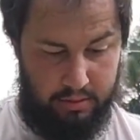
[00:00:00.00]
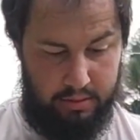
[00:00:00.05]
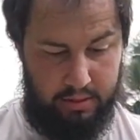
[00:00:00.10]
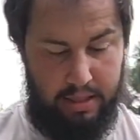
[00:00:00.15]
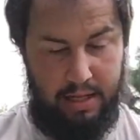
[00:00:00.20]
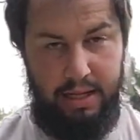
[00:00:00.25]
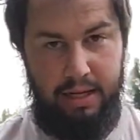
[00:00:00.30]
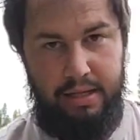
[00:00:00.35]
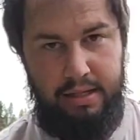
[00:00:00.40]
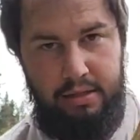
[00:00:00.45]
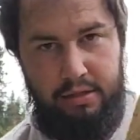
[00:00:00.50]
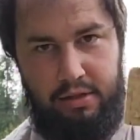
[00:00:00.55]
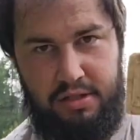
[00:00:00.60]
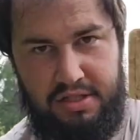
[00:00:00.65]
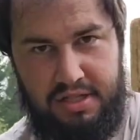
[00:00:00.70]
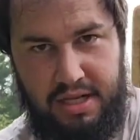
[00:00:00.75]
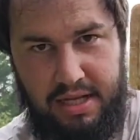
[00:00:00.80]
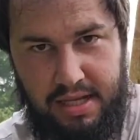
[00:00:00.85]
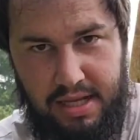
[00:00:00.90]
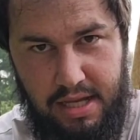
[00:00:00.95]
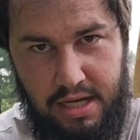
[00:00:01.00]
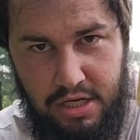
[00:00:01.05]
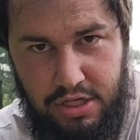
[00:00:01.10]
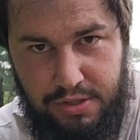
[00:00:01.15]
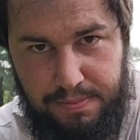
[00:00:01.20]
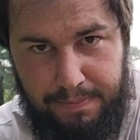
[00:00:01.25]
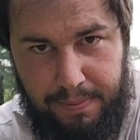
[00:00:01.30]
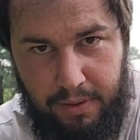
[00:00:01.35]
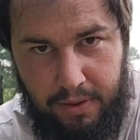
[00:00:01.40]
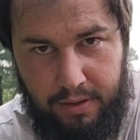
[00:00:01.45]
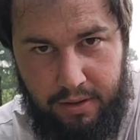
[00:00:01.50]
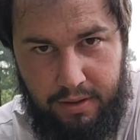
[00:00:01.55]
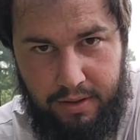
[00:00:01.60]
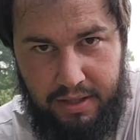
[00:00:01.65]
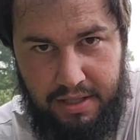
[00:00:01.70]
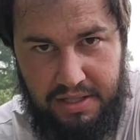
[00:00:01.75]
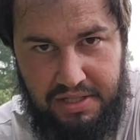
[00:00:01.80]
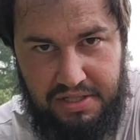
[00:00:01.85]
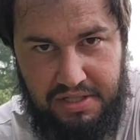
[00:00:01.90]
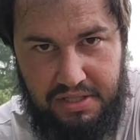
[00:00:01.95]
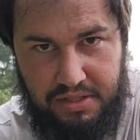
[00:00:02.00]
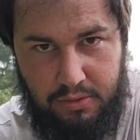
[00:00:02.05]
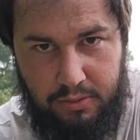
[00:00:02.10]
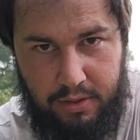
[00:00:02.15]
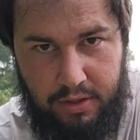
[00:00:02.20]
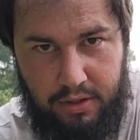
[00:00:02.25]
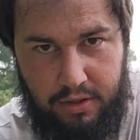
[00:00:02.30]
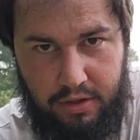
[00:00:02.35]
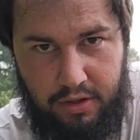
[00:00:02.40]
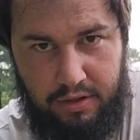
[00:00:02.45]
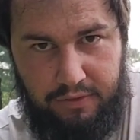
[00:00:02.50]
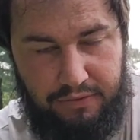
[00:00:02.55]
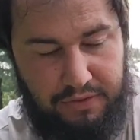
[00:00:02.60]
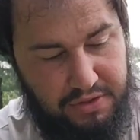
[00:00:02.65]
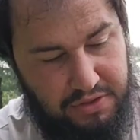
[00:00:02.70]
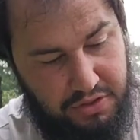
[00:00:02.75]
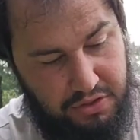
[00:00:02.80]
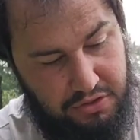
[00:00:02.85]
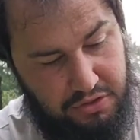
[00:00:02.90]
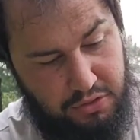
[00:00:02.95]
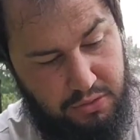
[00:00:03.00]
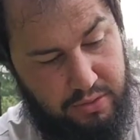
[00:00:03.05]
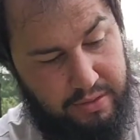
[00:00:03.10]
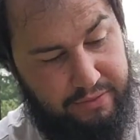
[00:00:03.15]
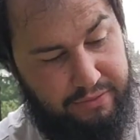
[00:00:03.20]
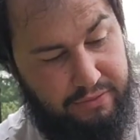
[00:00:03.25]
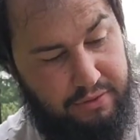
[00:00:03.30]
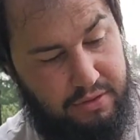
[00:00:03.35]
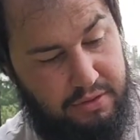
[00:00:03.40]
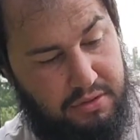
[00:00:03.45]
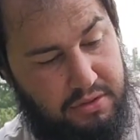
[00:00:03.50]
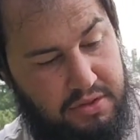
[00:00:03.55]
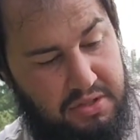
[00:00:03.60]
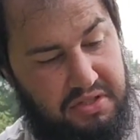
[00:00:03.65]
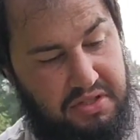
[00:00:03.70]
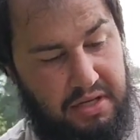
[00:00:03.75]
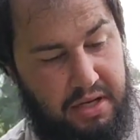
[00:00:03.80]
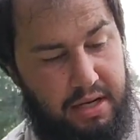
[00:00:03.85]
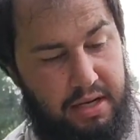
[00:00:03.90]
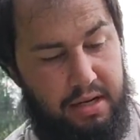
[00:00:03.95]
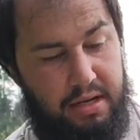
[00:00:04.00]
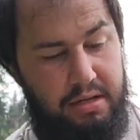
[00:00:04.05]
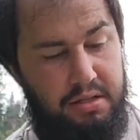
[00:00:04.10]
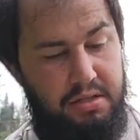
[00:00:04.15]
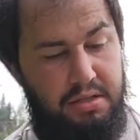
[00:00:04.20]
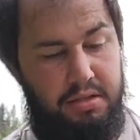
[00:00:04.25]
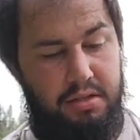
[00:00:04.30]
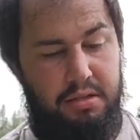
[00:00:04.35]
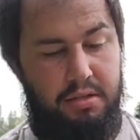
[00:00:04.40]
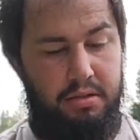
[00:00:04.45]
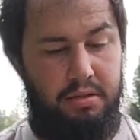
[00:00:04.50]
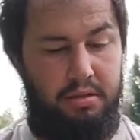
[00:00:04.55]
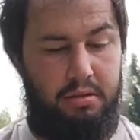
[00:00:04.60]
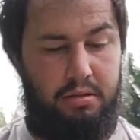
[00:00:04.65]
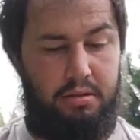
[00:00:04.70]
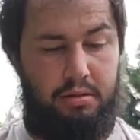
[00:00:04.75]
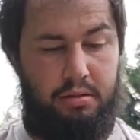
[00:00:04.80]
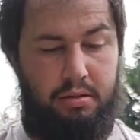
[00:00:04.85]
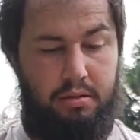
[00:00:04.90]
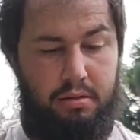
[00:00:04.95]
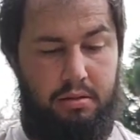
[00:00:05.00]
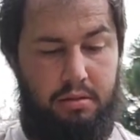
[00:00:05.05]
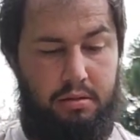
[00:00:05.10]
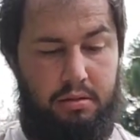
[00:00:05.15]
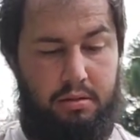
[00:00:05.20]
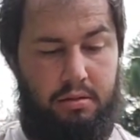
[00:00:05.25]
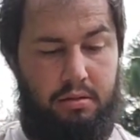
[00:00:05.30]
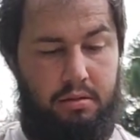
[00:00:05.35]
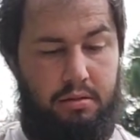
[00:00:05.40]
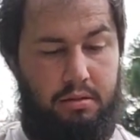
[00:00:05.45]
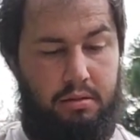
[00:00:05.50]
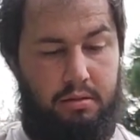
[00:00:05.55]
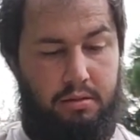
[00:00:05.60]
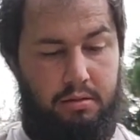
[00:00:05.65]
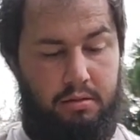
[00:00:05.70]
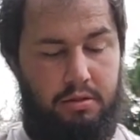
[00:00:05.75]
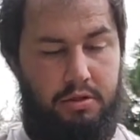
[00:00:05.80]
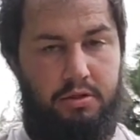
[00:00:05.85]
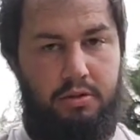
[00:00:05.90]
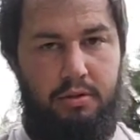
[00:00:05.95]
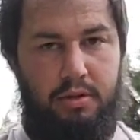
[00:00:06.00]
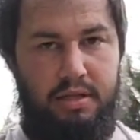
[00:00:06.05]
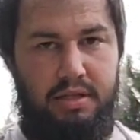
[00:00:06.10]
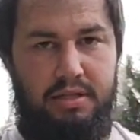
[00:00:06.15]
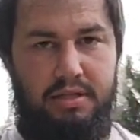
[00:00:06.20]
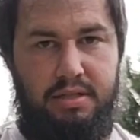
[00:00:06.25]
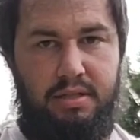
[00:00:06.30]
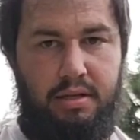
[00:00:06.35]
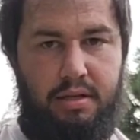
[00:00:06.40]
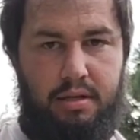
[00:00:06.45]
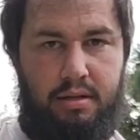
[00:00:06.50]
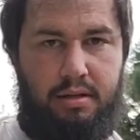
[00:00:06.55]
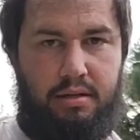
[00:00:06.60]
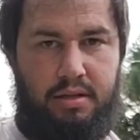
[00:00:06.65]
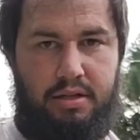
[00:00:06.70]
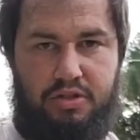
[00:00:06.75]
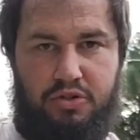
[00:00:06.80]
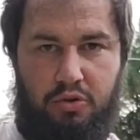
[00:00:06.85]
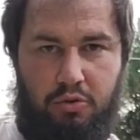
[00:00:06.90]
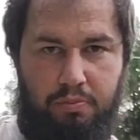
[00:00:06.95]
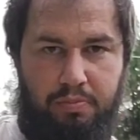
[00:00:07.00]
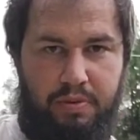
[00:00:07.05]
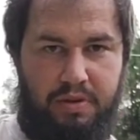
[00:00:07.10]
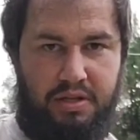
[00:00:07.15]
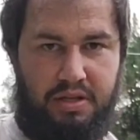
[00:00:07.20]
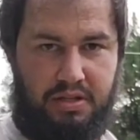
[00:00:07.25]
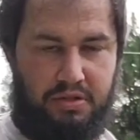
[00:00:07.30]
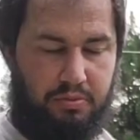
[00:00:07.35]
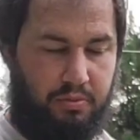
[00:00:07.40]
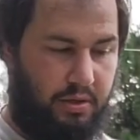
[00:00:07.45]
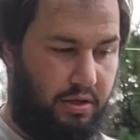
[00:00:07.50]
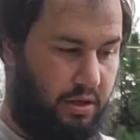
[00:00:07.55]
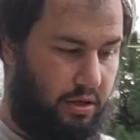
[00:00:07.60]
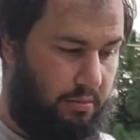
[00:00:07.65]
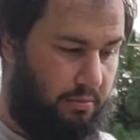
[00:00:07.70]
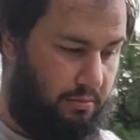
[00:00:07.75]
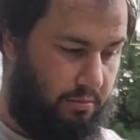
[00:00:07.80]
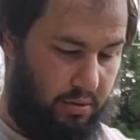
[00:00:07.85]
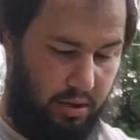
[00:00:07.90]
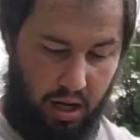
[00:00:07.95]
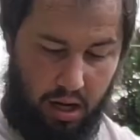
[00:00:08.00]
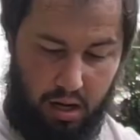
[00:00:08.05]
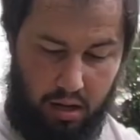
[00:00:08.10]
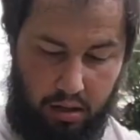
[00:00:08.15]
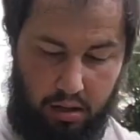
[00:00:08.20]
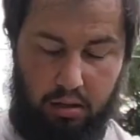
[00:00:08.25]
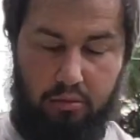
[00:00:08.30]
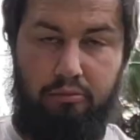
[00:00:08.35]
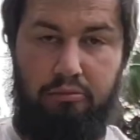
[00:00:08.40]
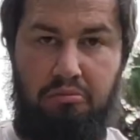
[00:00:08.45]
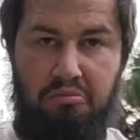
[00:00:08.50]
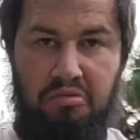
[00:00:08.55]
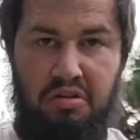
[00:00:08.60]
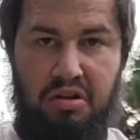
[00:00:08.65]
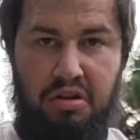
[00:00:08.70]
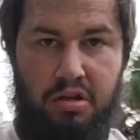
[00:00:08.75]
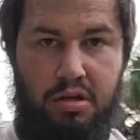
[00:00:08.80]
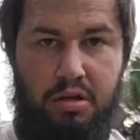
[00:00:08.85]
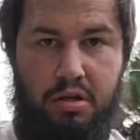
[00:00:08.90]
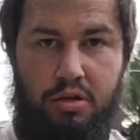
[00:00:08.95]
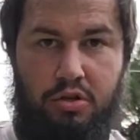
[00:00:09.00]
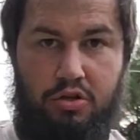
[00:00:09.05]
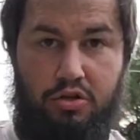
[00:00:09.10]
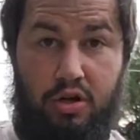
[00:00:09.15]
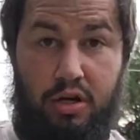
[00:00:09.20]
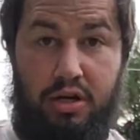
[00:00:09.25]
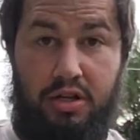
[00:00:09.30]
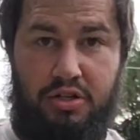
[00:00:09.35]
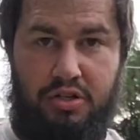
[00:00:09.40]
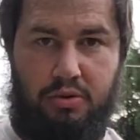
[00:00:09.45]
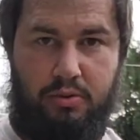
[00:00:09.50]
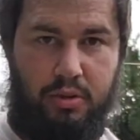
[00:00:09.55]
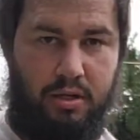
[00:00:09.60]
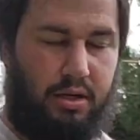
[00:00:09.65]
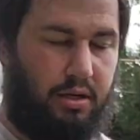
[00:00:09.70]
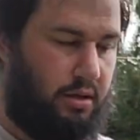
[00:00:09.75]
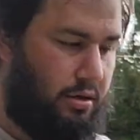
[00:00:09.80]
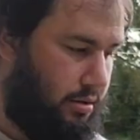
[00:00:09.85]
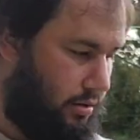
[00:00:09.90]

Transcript: And it looks like each bar is squared off into 2 different sides. So let's open this one up and try a square.